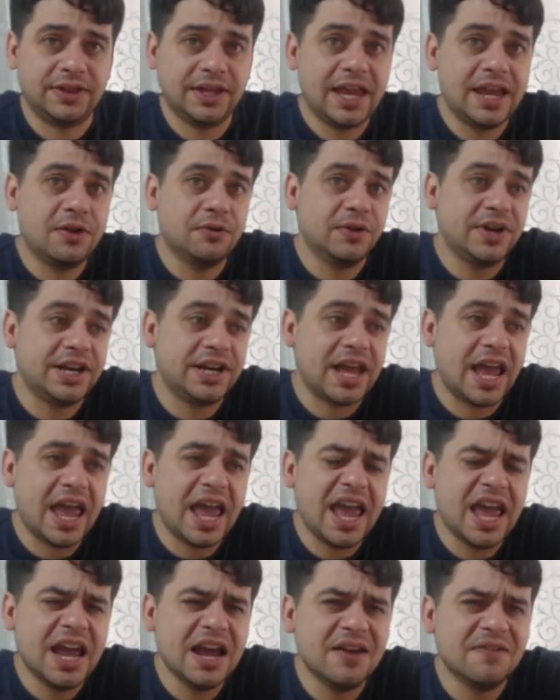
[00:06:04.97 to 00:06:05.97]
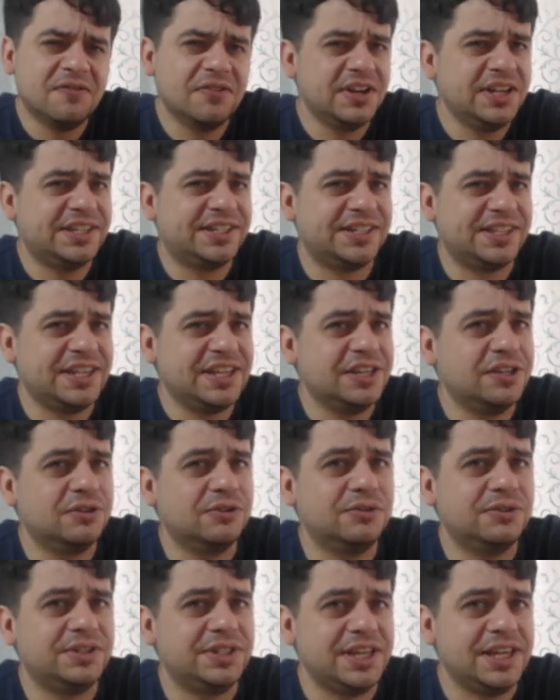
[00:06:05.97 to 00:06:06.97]
They read every
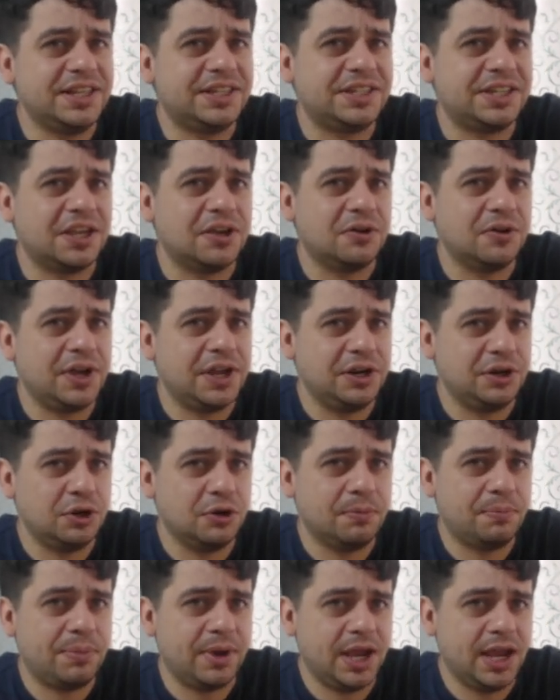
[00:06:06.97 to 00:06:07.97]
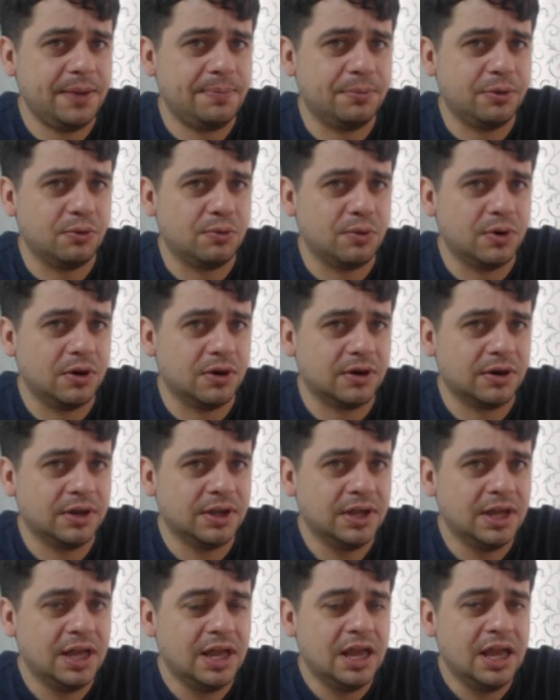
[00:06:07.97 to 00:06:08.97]
single detail in your paperwork.
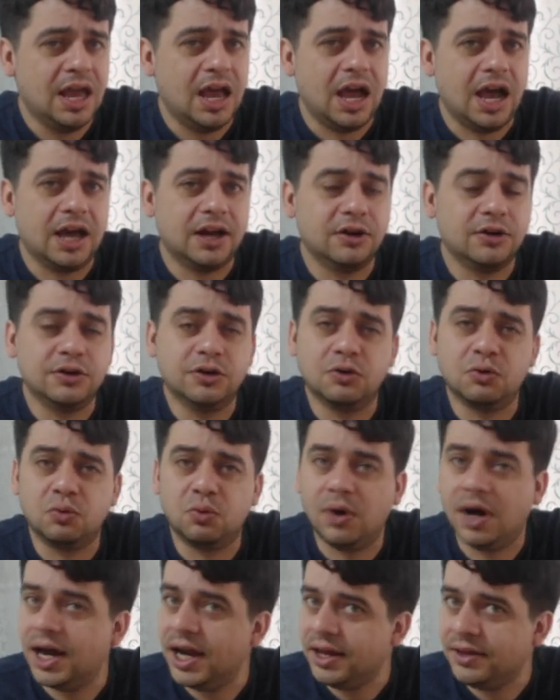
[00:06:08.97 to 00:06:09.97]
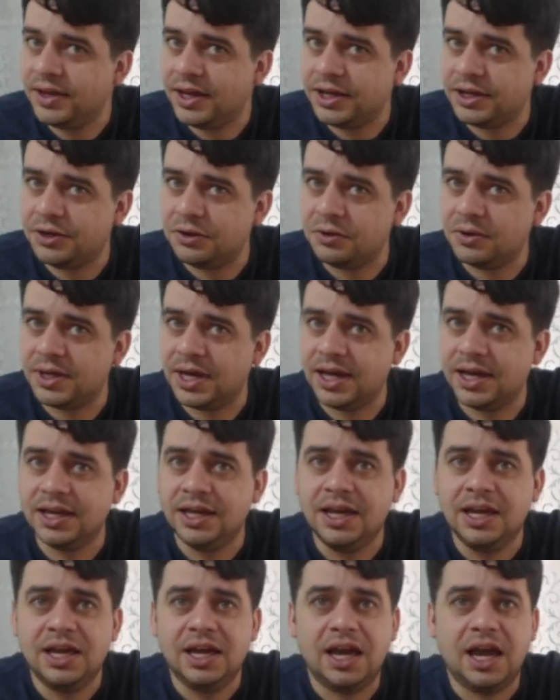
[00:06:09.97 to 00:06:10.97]
I don't know why they do
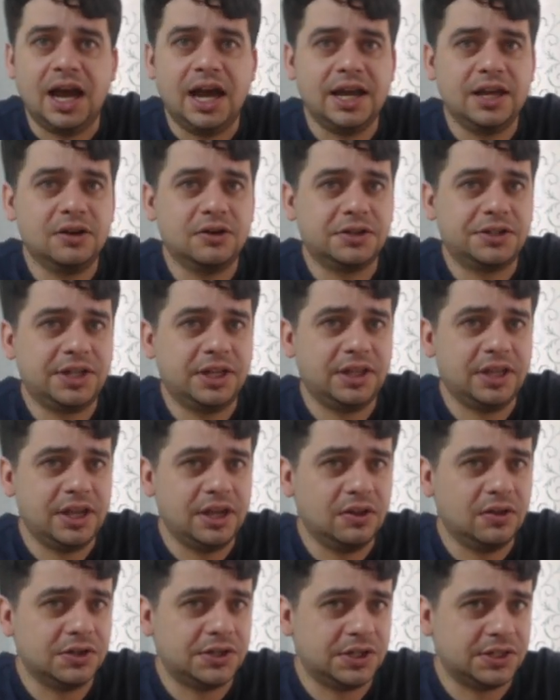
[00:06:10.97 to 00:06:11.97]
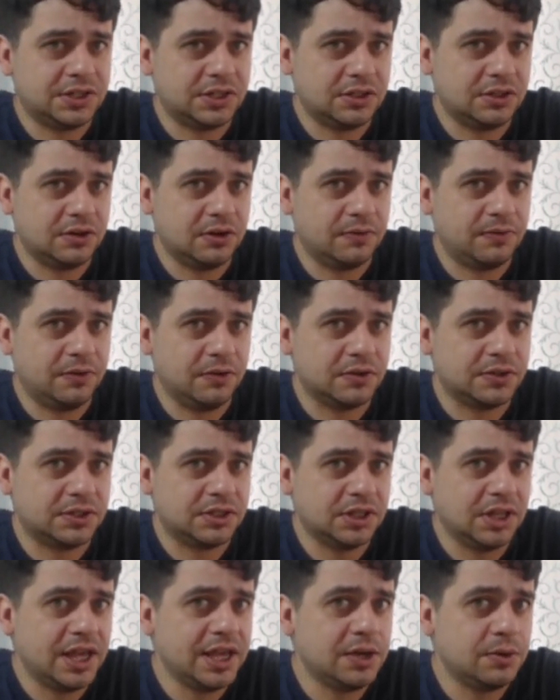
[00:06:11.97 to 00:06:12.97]
that. I understand that English isn't their
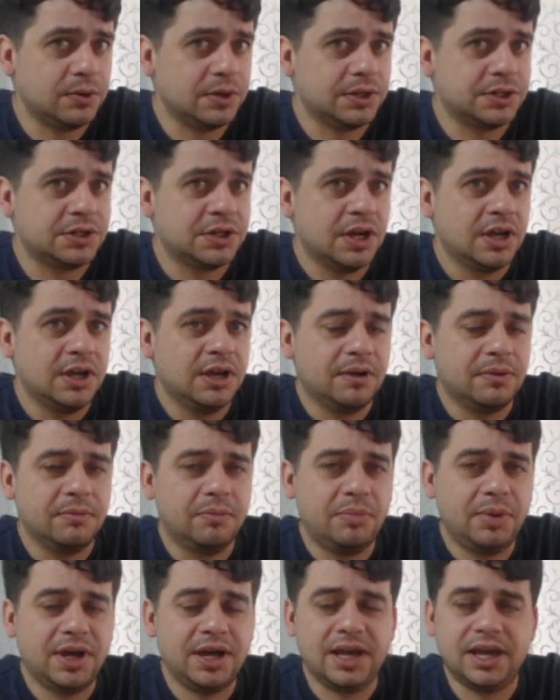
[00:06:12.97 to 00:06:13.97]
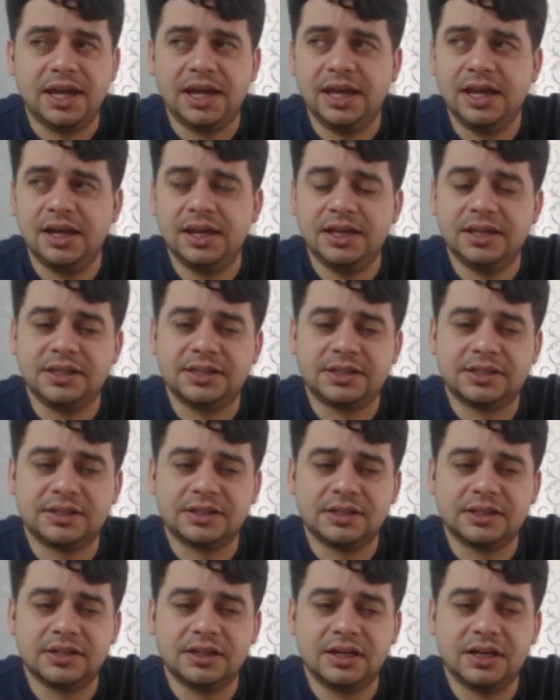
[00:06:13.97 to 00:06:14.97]
first language, but it is
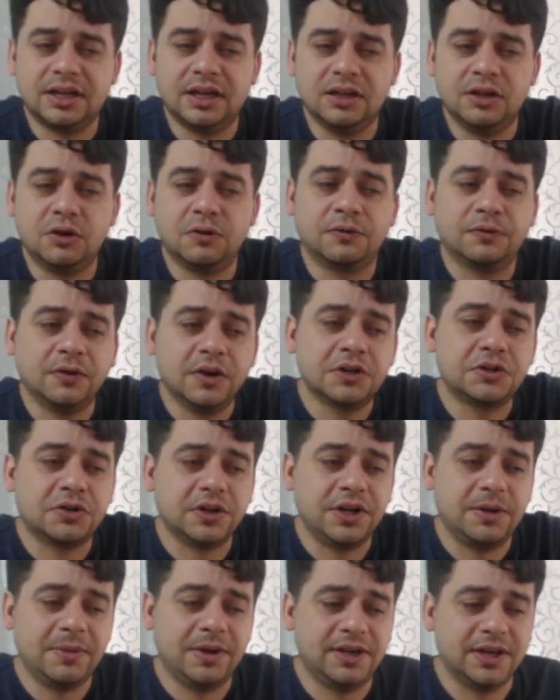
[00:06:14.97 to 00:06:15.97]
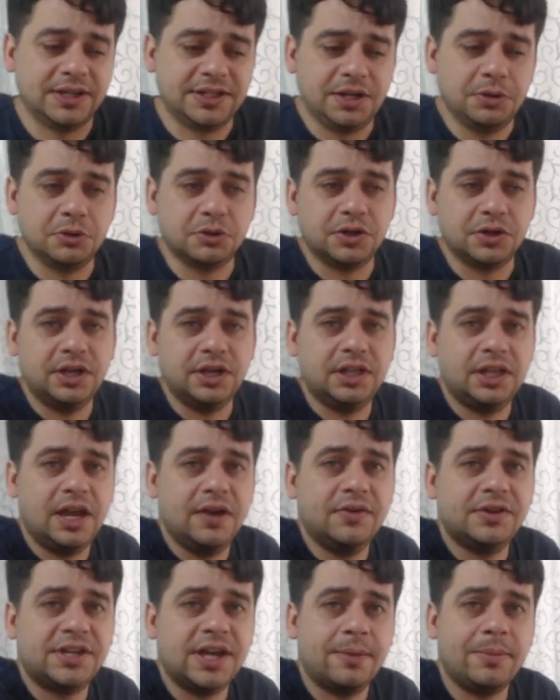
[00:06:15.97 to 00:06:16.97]
a little frustrating because
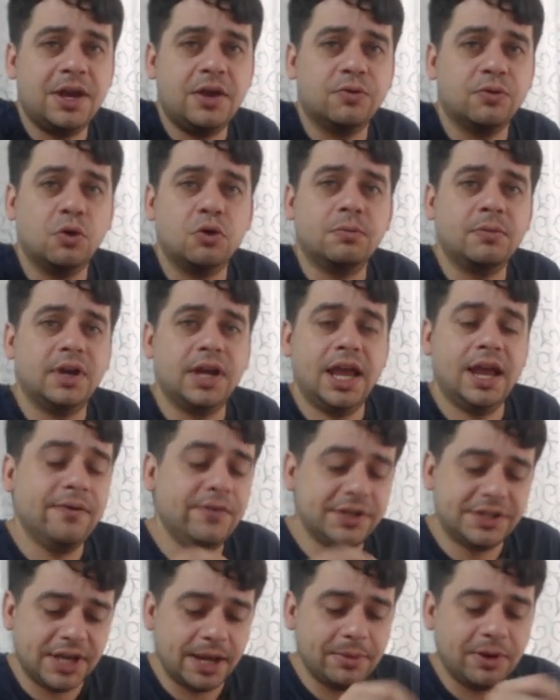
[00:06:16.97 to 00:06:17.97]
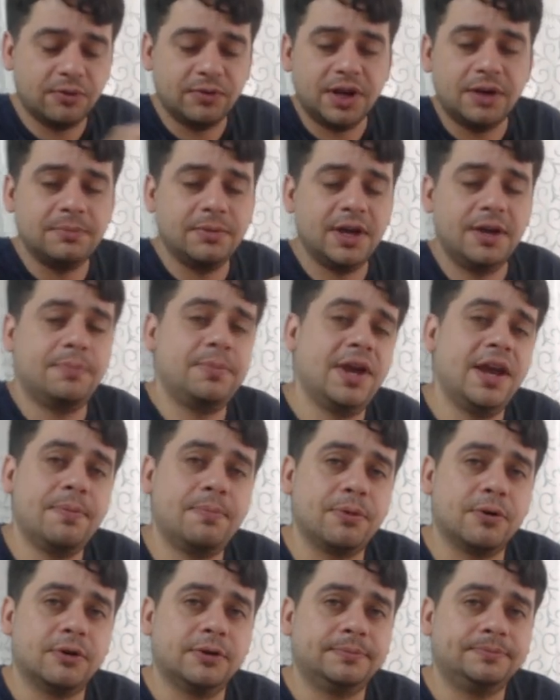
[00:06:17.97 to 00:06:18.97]
every time he read my
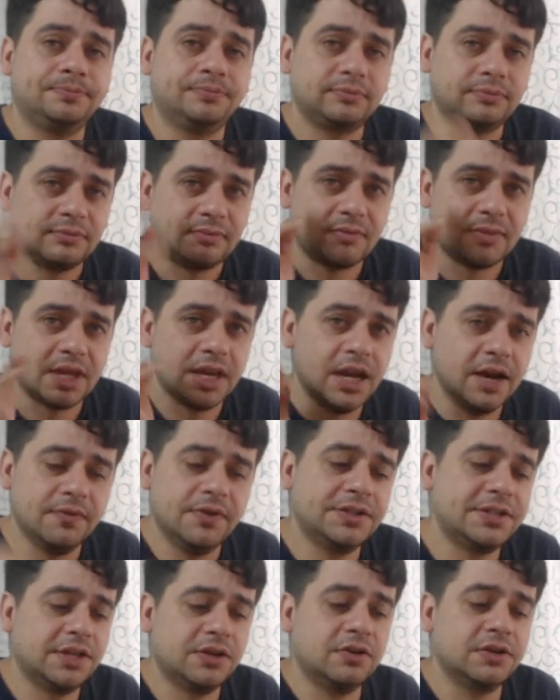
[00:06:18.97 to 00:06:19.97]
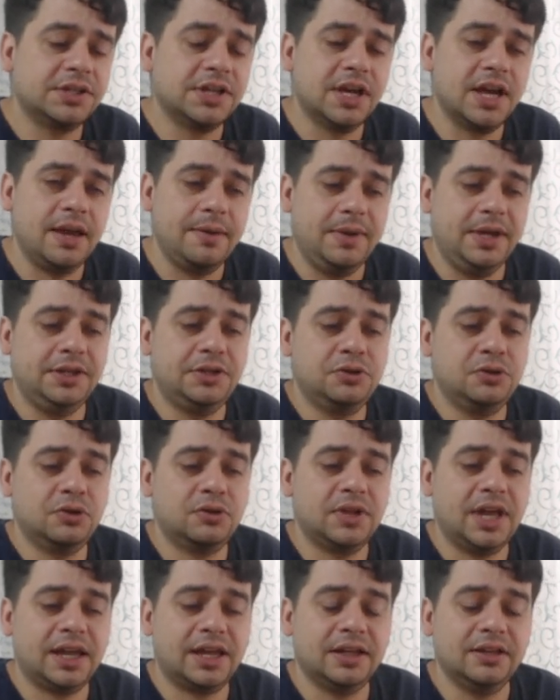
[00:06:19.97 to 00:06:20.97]
paper, every single time he
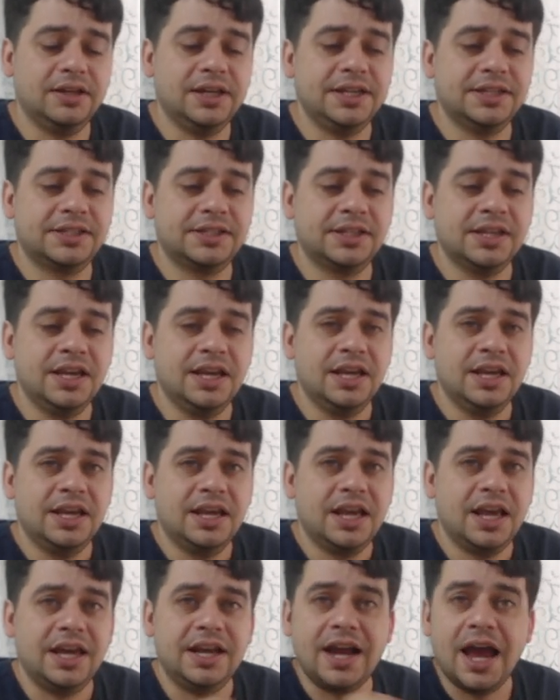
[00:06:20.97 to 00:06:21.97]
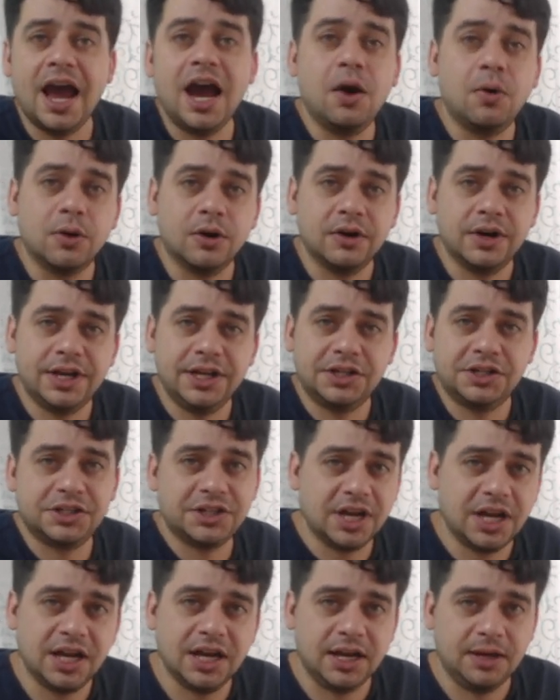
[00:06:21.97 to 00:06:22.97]
took like at least an hour each
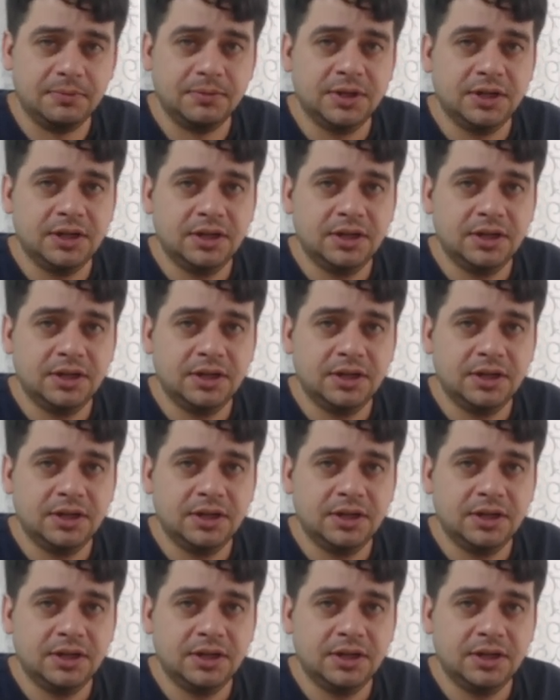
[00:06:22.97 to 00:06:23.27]
time.